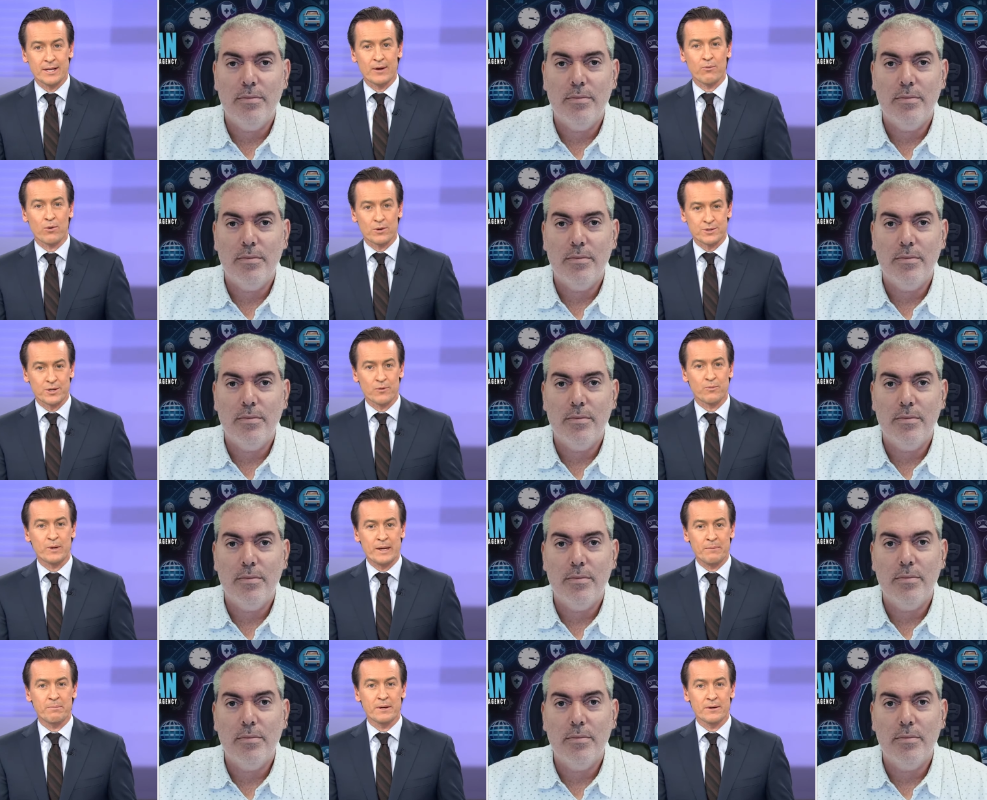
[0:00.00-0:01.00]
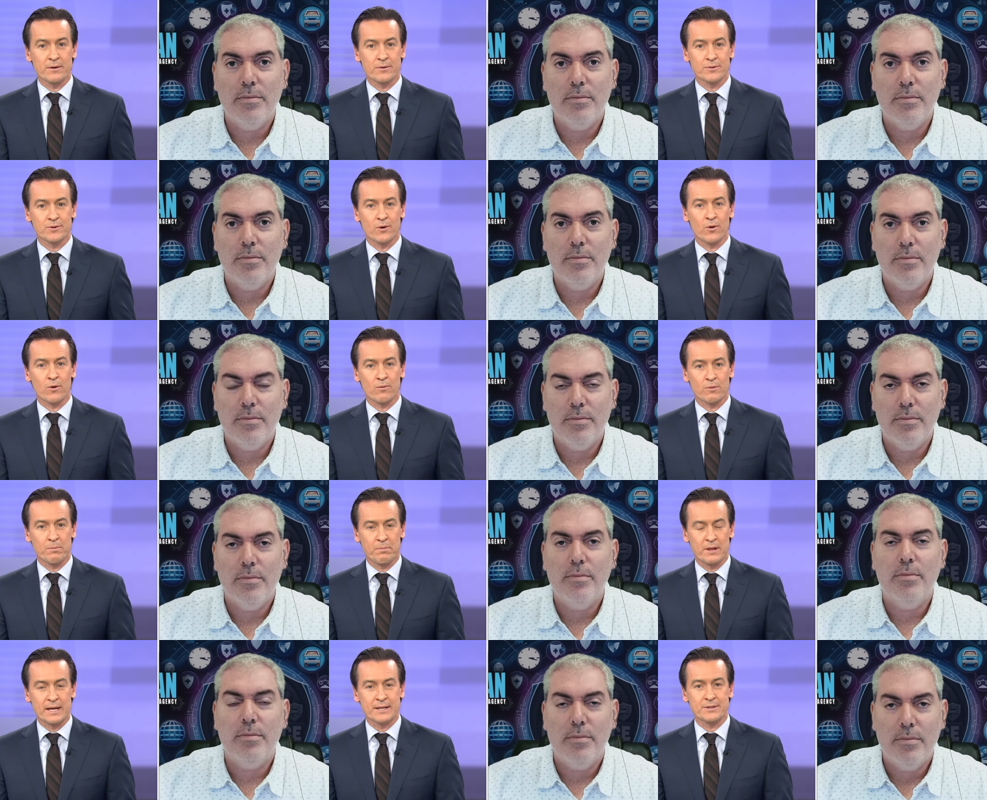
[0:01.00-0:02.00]
Speaker 1: as they work to rebuild
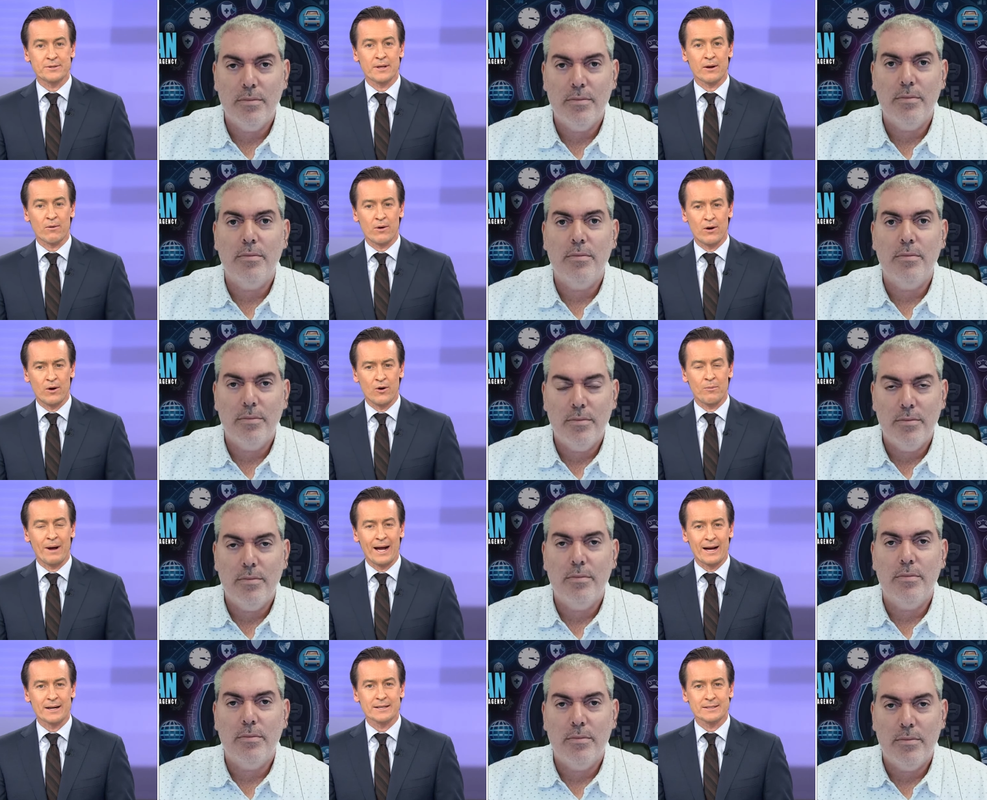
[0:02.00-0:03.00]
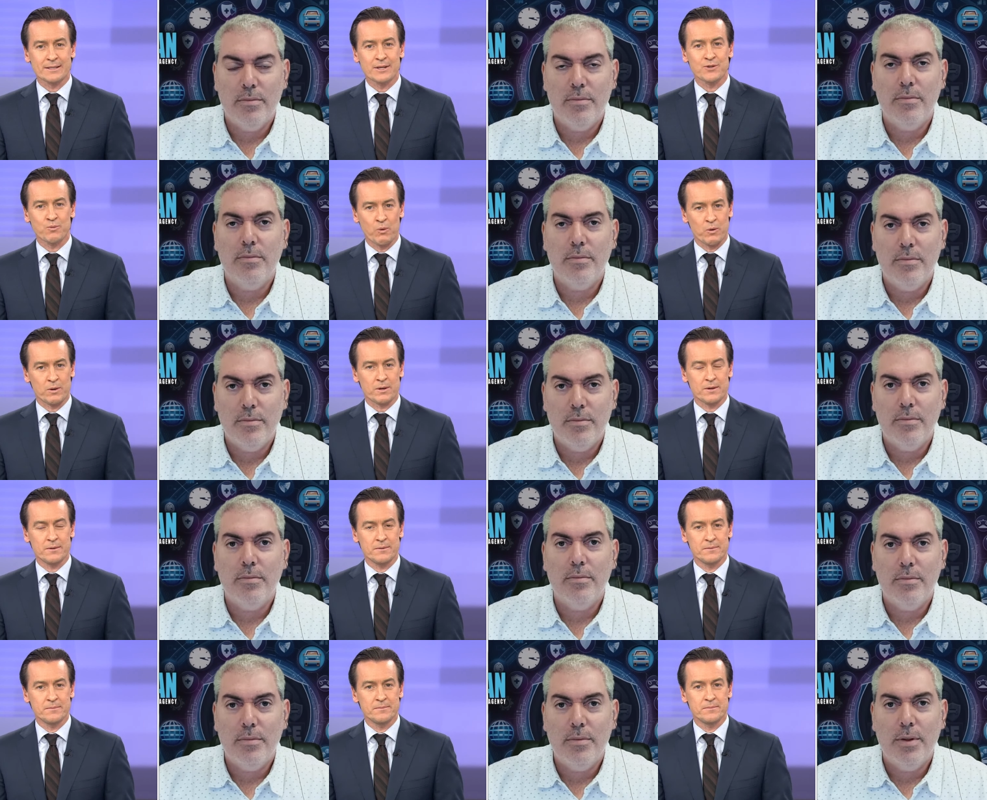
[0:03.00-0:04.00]
or replace their home. How does this
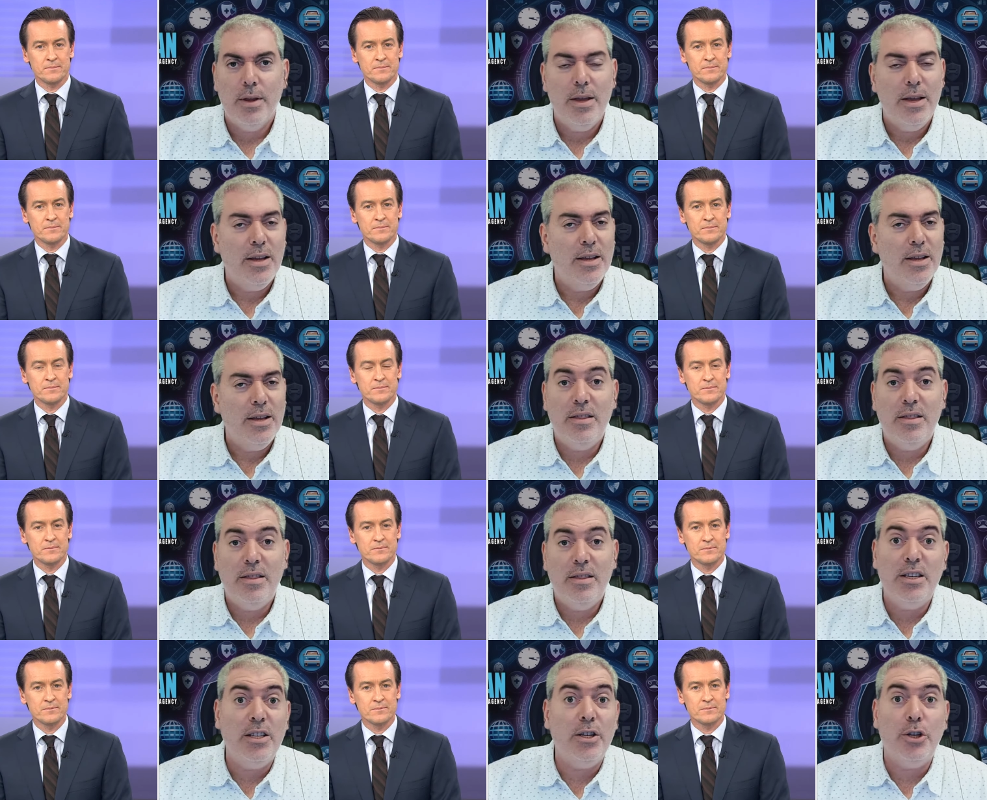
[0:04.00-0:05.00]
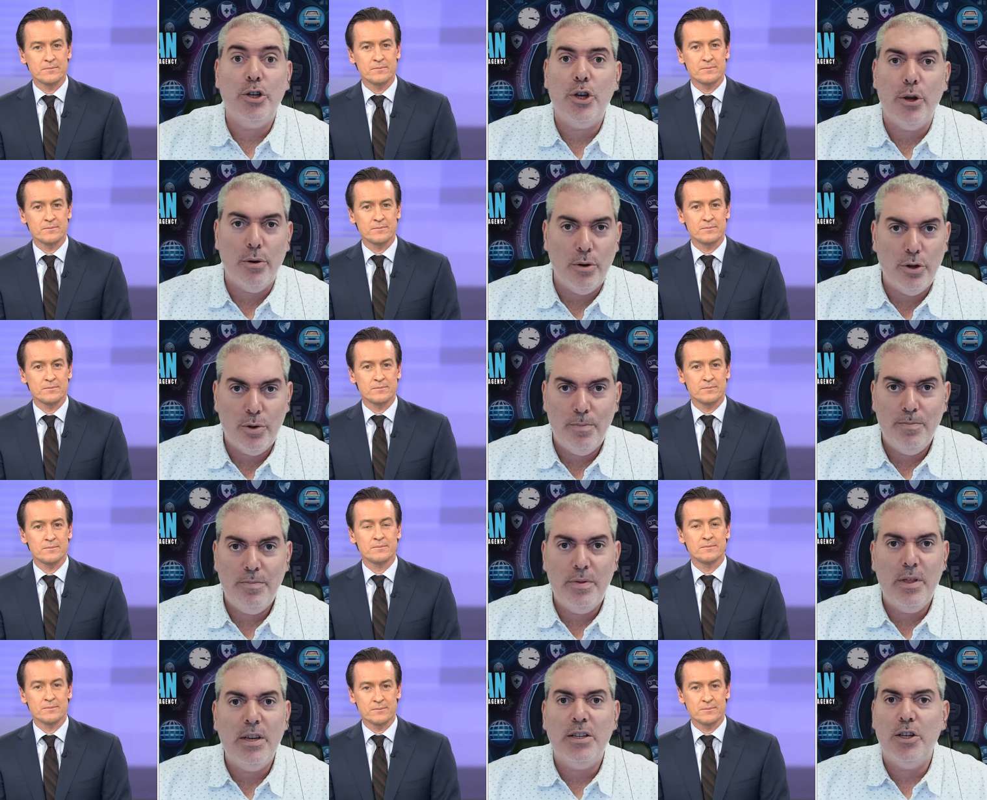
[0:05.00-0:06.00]
work?
Speaker 2: This is
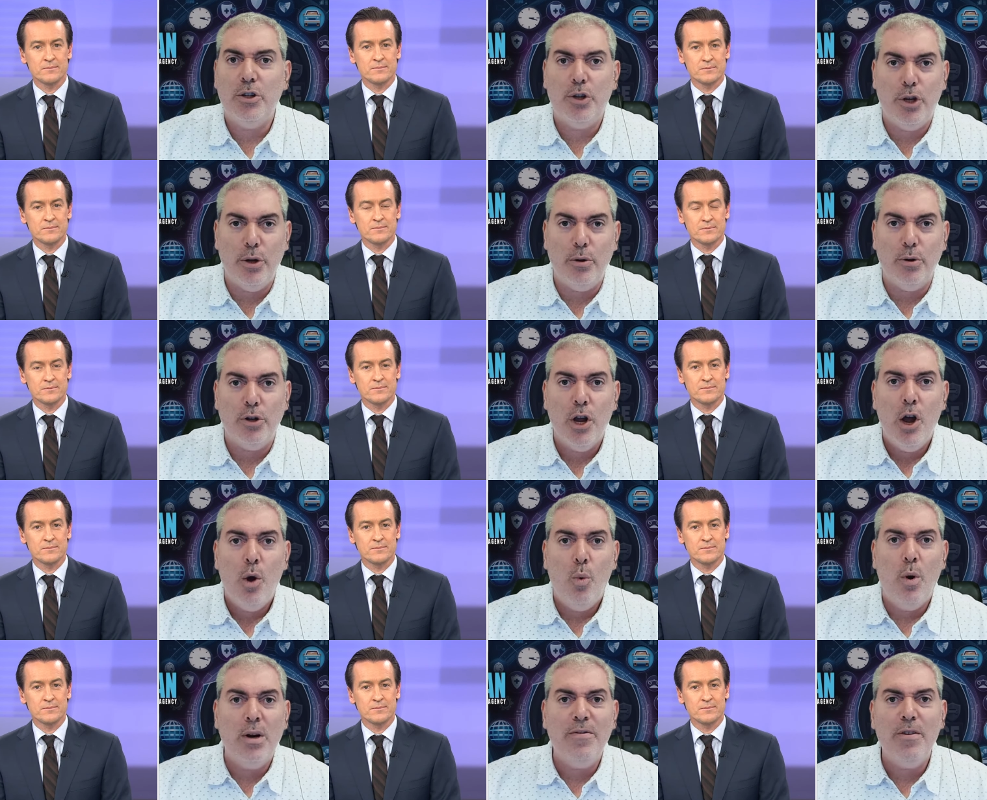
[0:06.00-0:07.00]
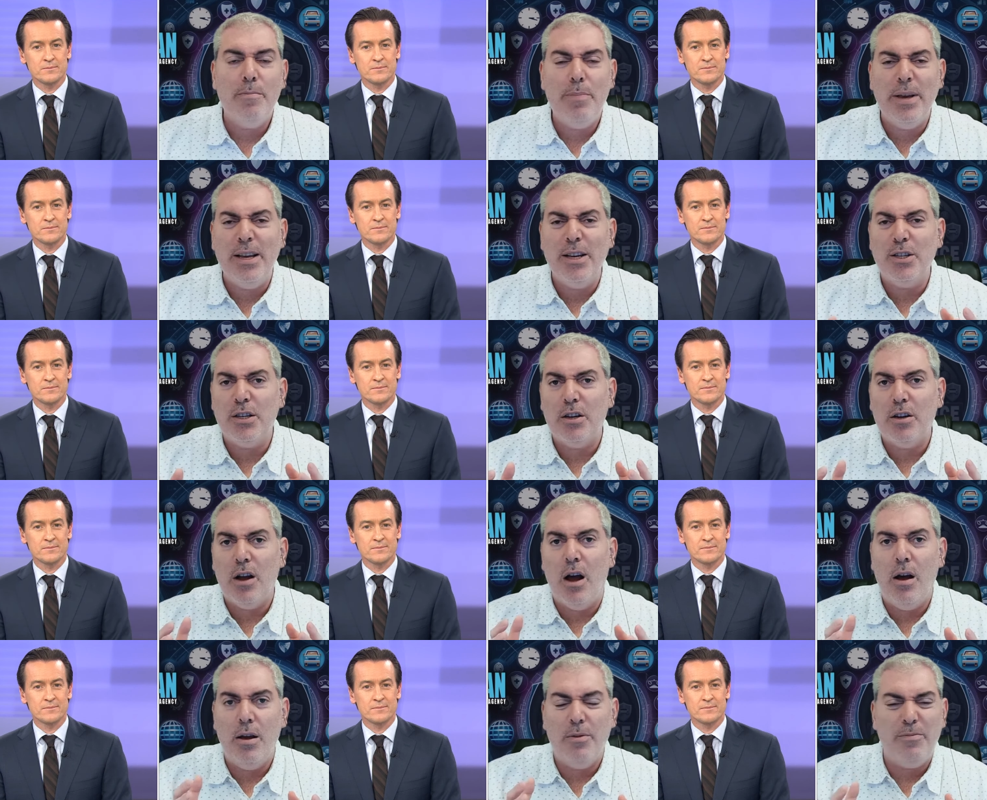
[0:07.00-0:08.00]
huge this is huge. One of the
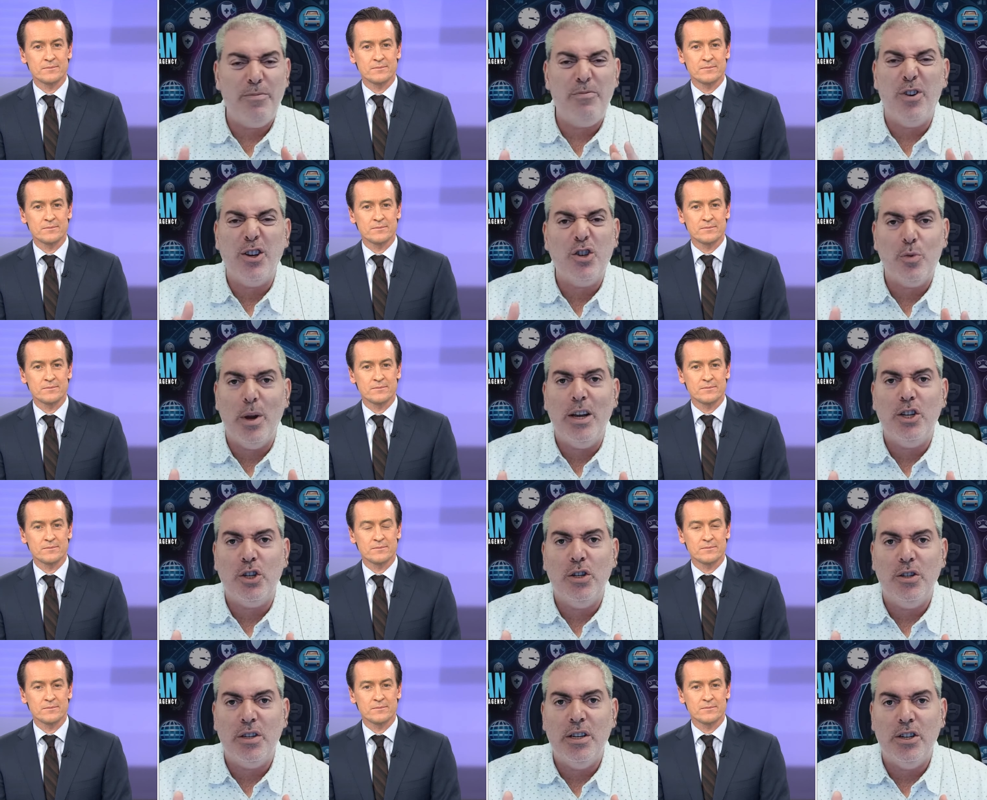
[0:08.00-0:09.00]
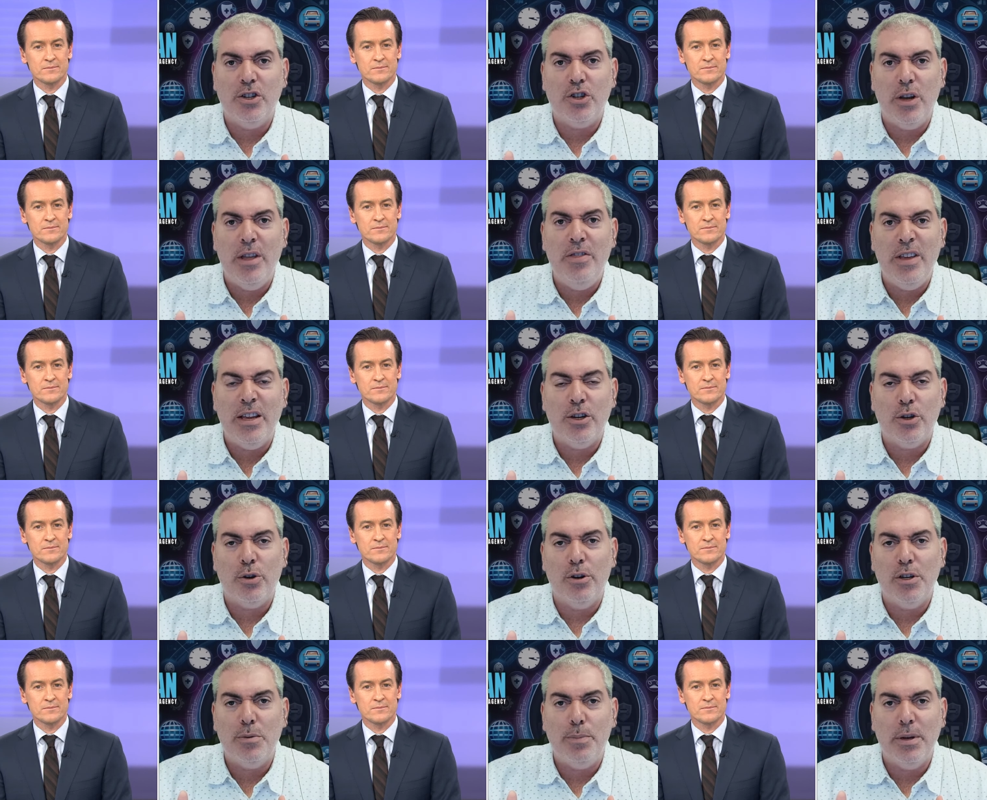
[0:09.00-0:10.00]
biggest con- frustrations in,
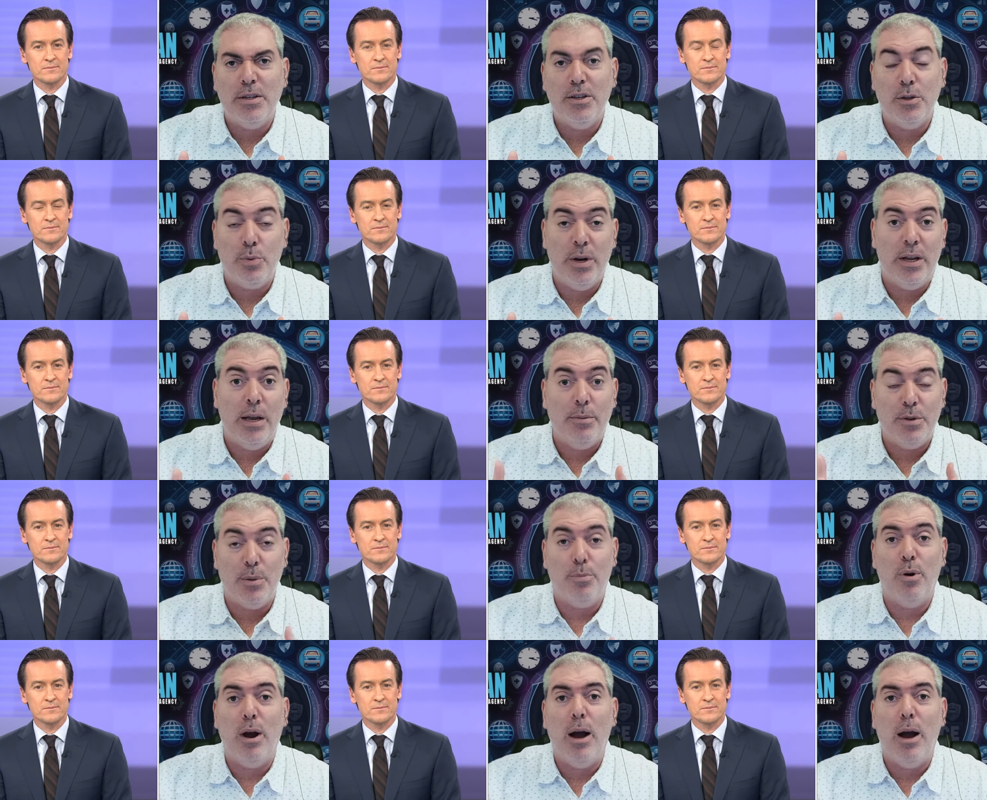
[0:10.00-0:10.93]
in the insurance business when it